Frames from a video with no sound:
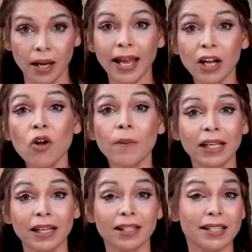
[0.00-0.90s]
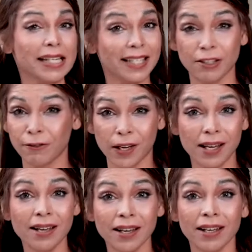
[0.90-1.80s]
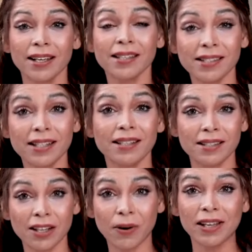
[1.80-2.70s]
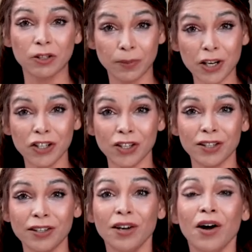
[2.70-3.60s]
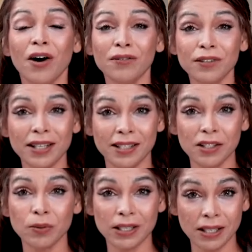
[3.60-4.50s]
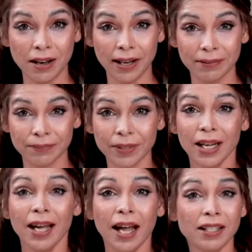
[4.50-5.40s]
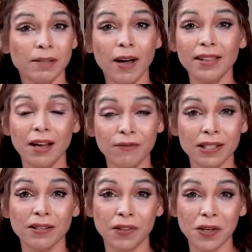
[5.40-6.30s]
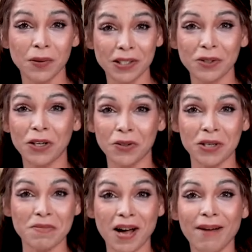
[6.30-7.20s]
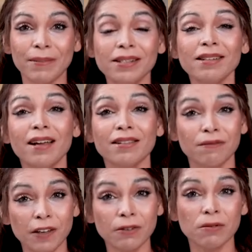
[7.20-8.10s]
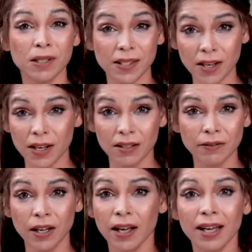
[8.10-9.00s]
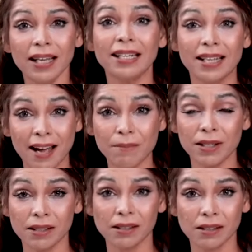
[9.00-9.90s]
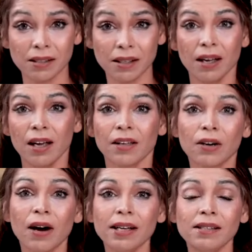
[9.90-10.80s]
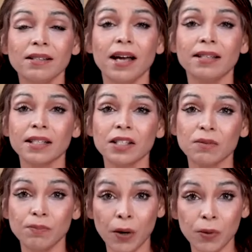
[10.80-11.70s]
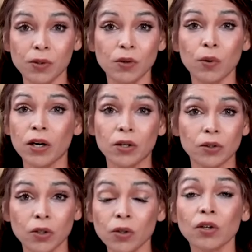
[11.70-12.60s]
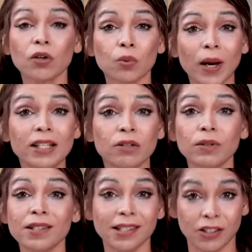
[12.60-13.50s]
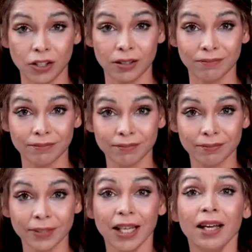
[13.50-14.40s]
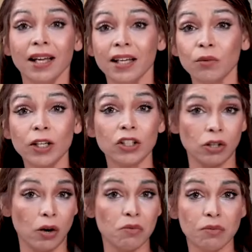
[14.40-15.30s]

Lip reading: economic catastrophe since the Great Depression of 1929. And despite the efforts of the US Treasury Department and the Federal Reserve, it happened. The crisis has exposed the world to the Great Recession, in which home